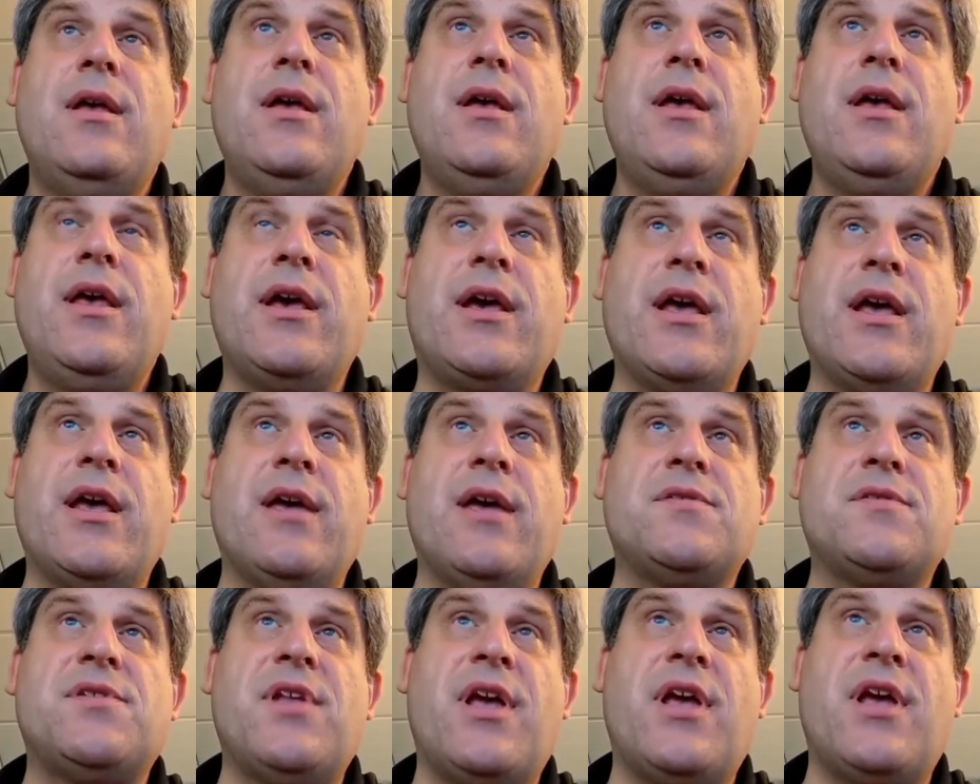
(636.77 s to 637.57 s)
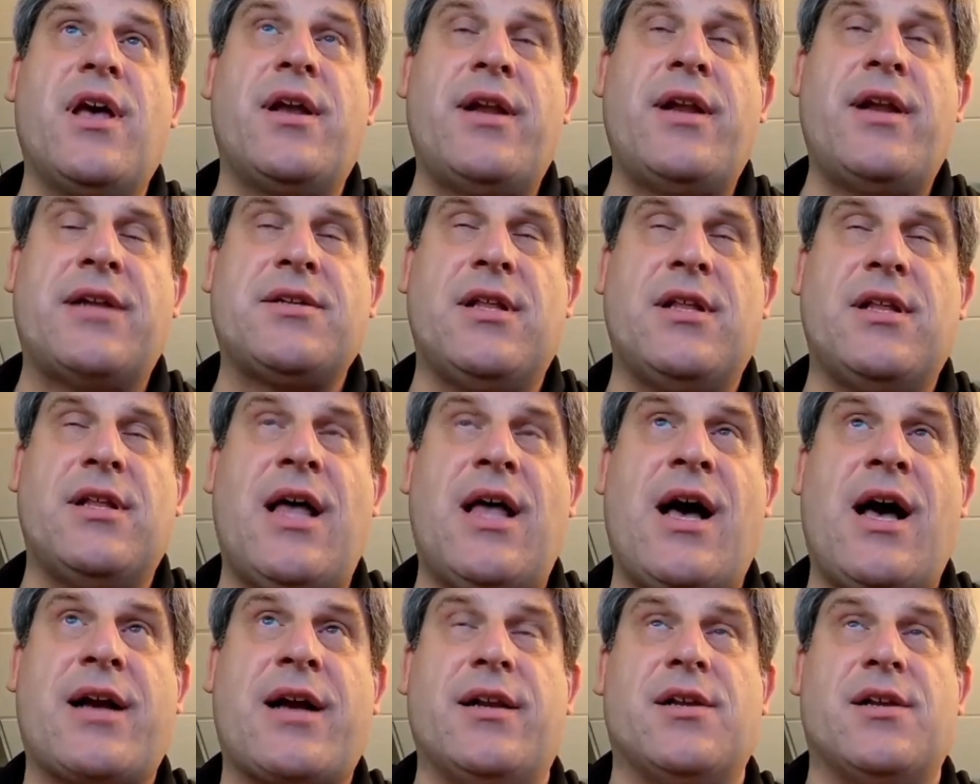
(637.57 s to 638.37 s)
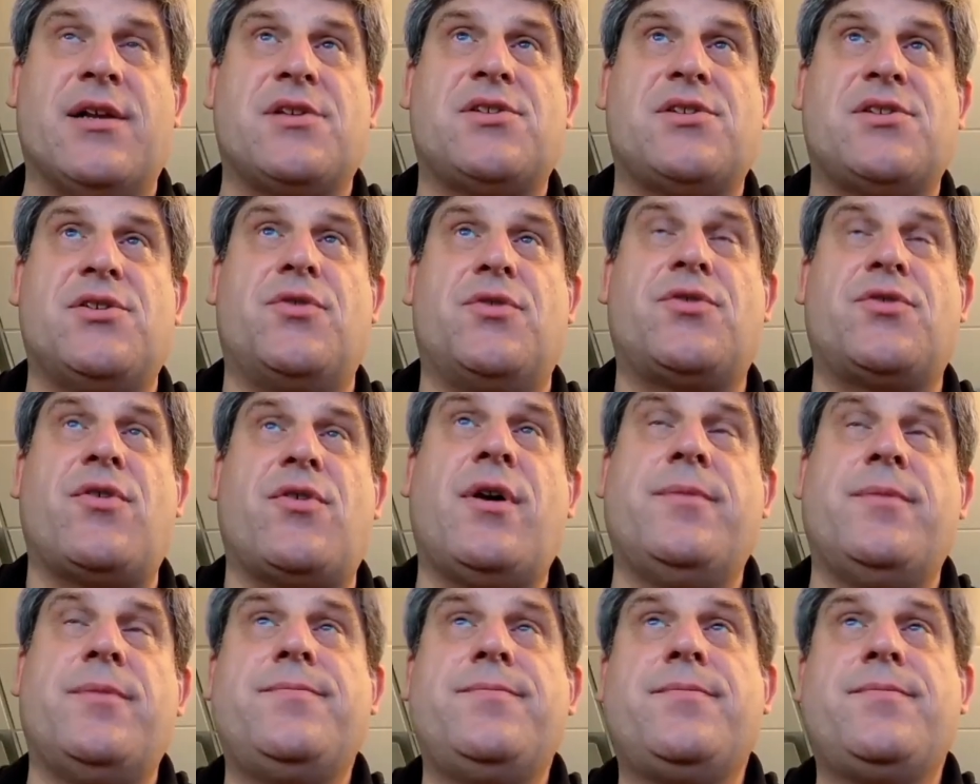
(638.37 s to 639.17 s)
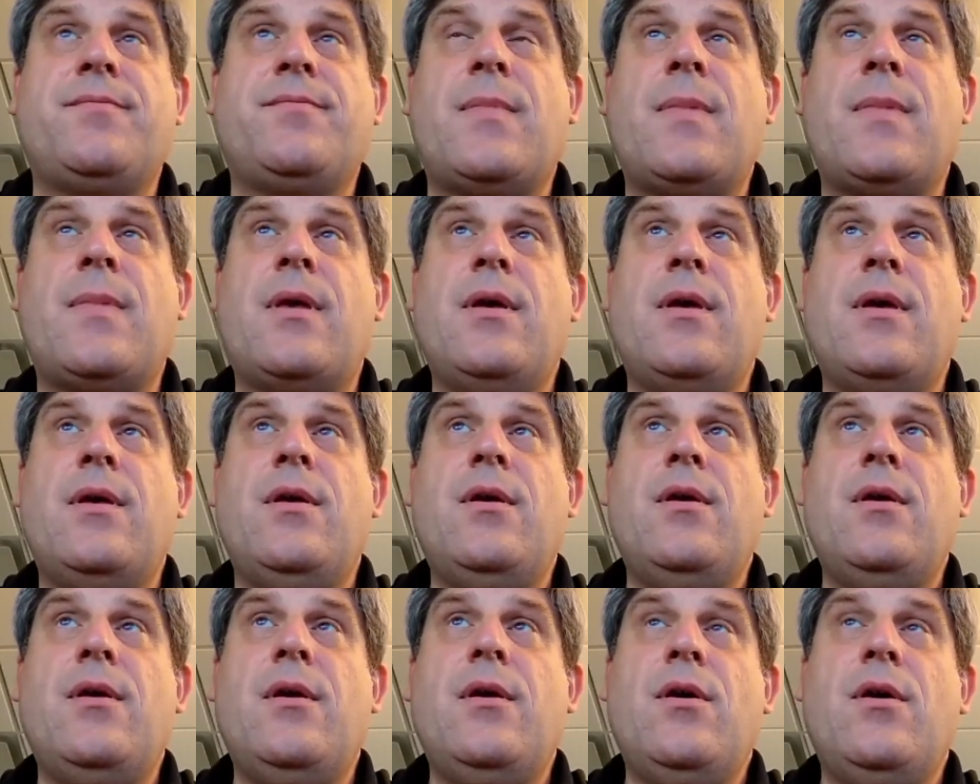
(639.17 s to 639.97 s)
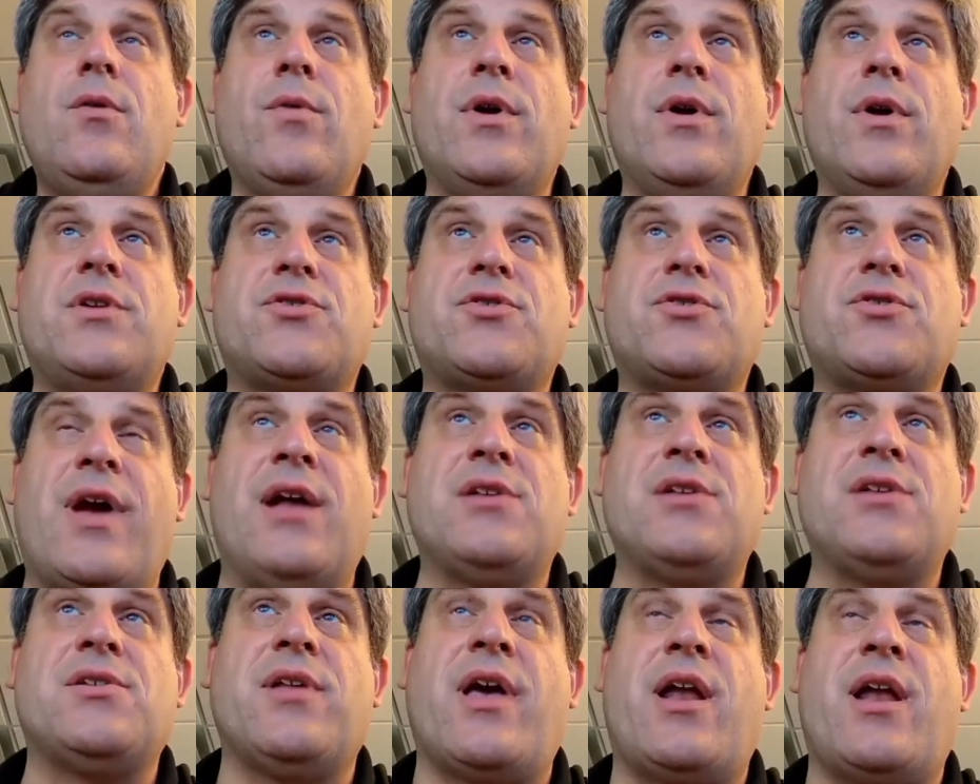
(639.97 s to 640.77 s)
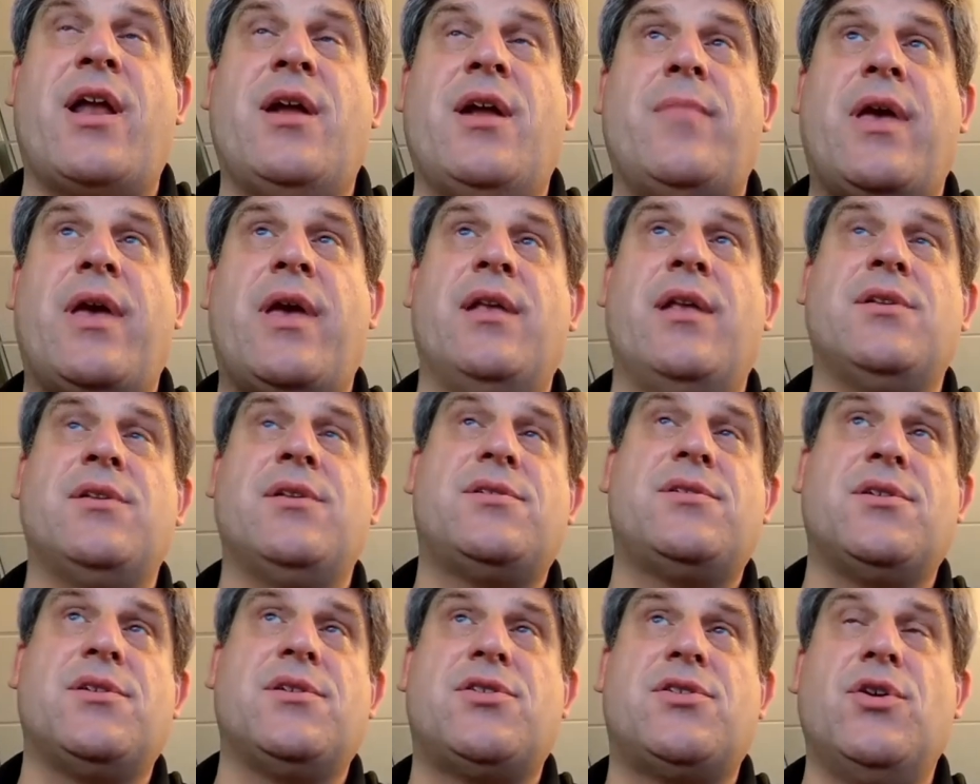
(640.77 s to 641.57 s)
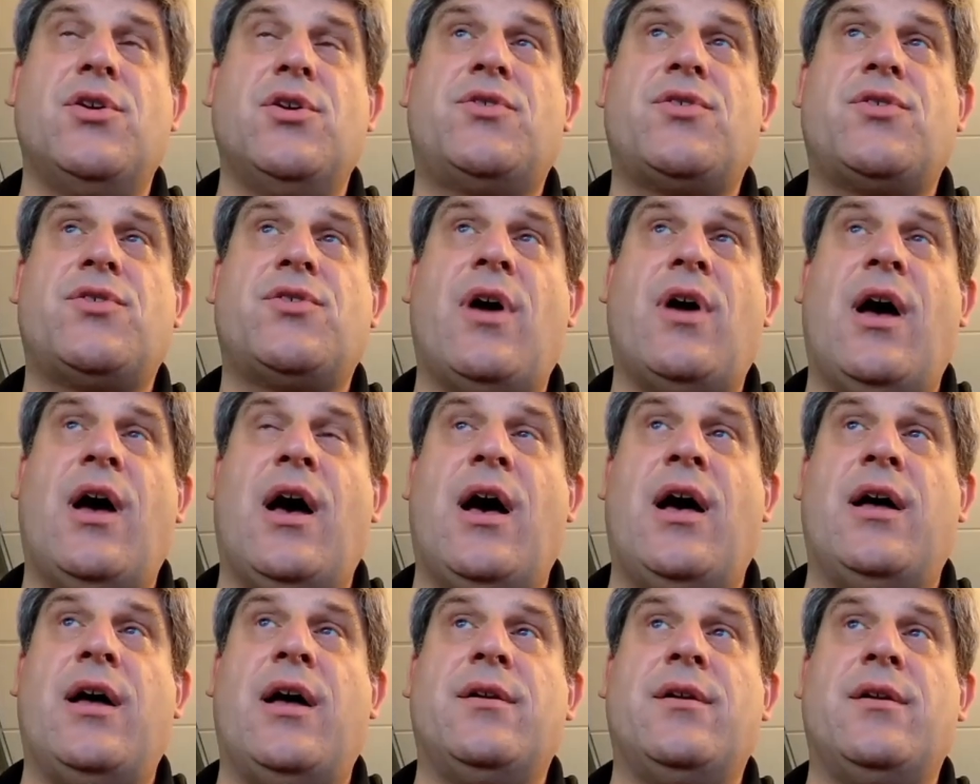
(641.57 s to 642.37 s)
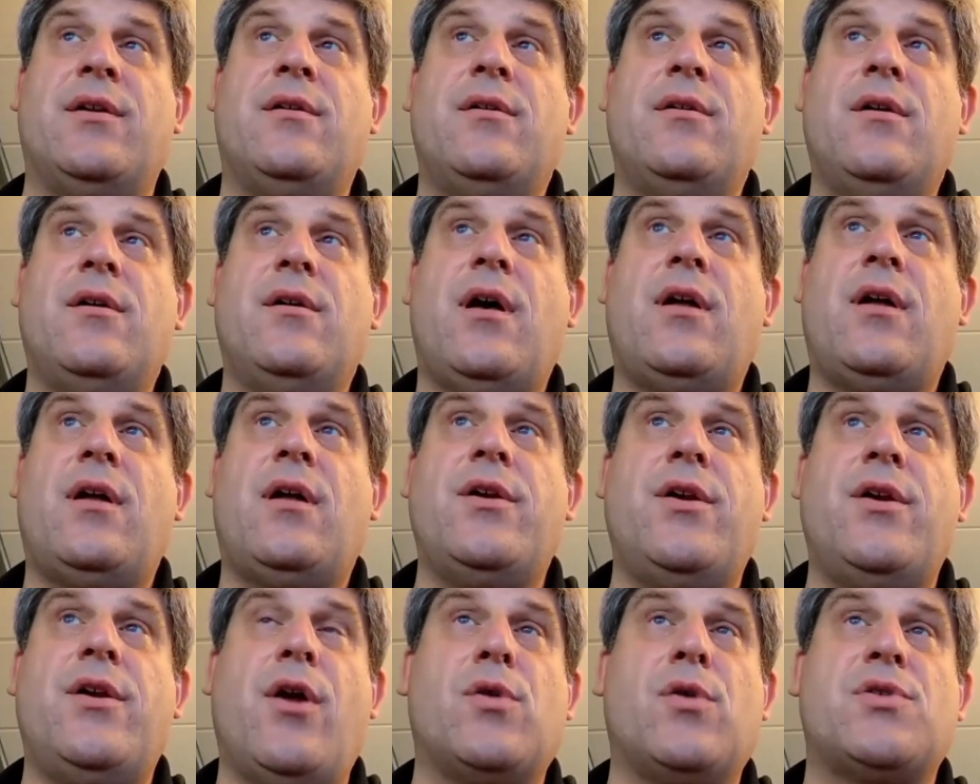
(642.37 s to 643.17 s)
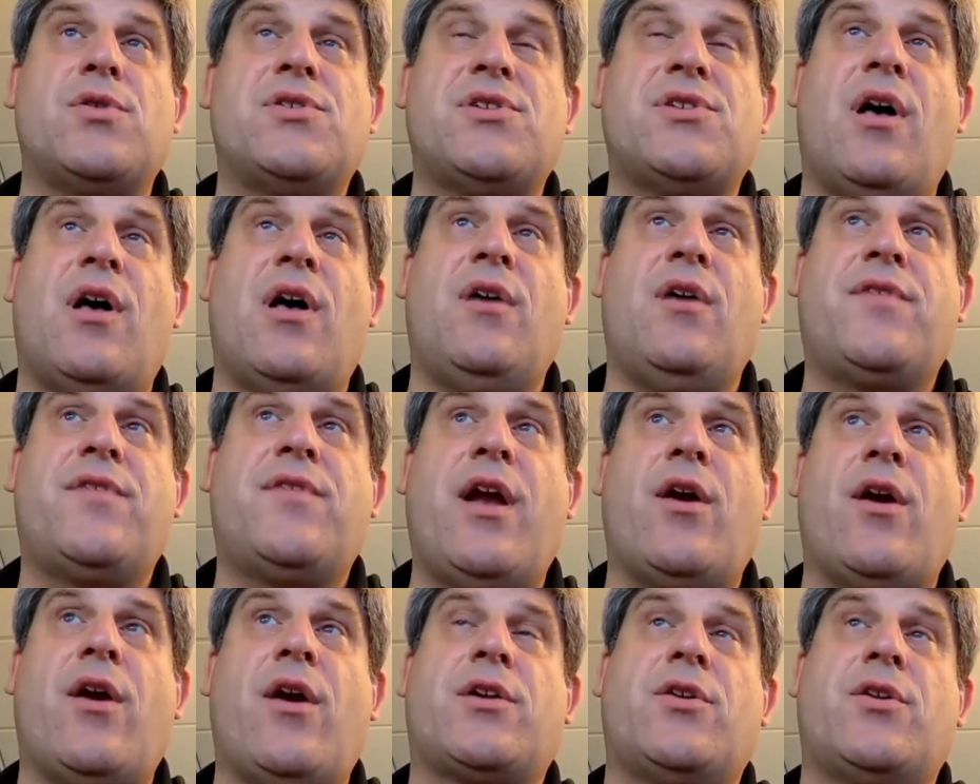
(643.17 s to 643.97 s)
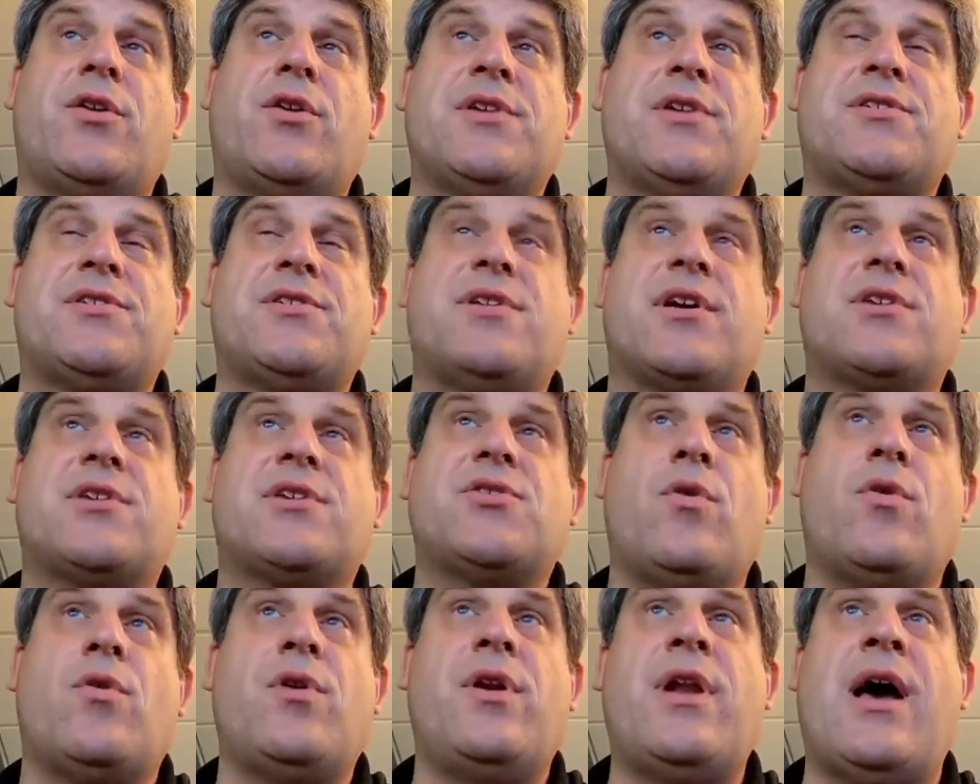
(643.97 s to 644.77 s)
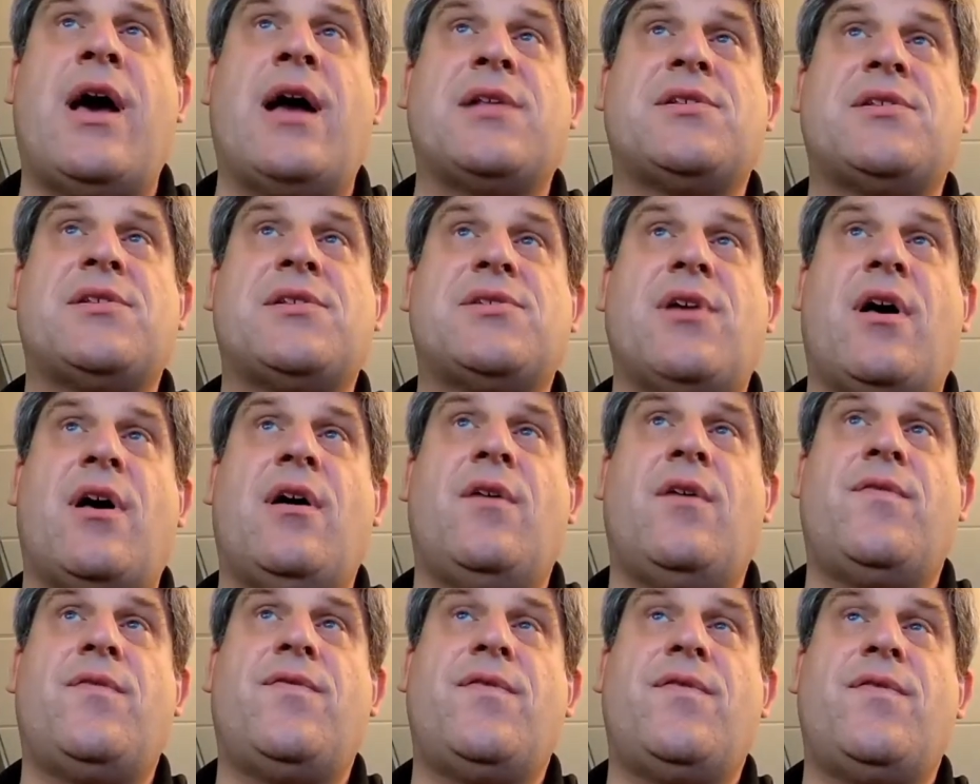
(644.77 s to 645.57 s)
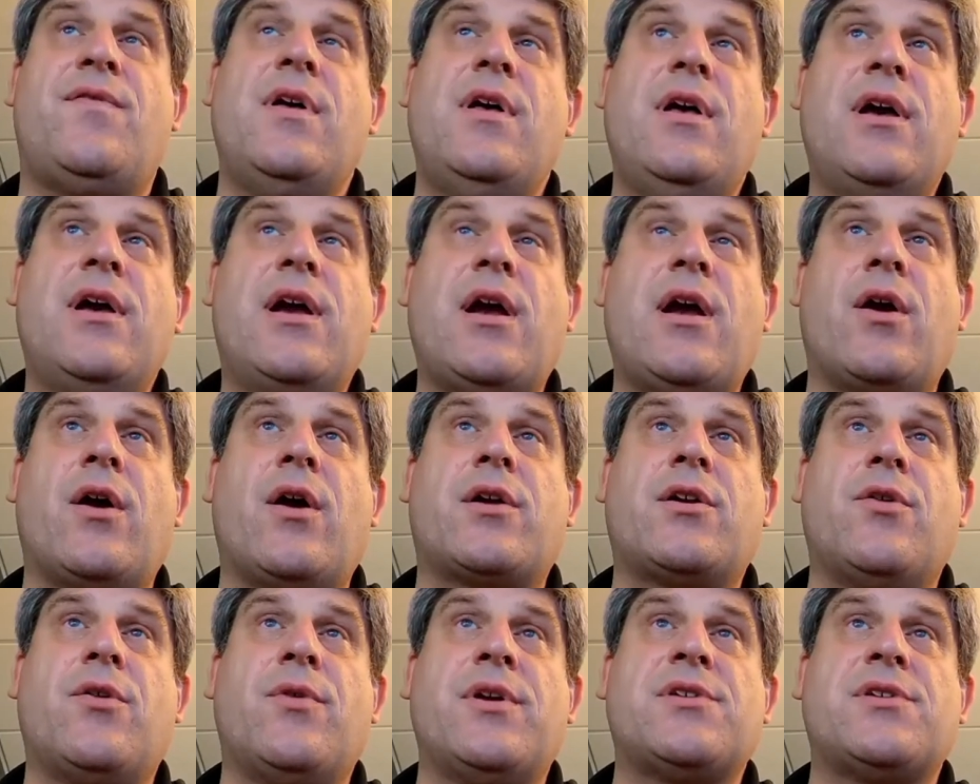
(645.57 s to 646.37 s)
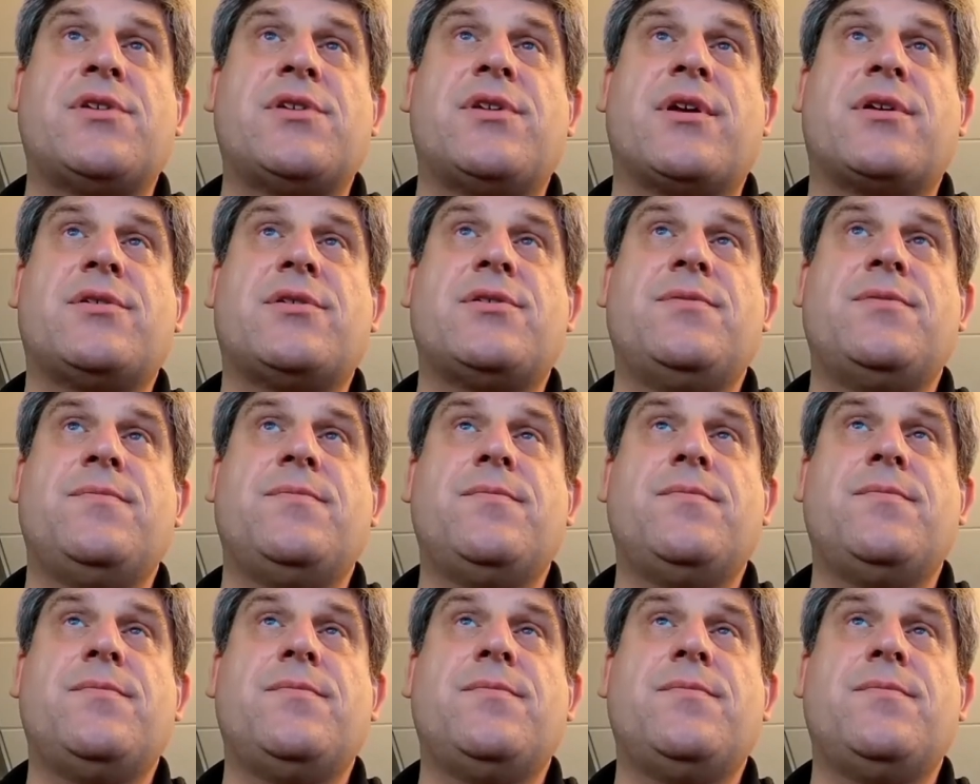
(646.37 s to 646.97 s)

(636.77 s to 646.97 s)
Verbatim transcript: he gives the Anattalakkhana Sutra, which translated means the sutra on no self characteristics or not self characteristics.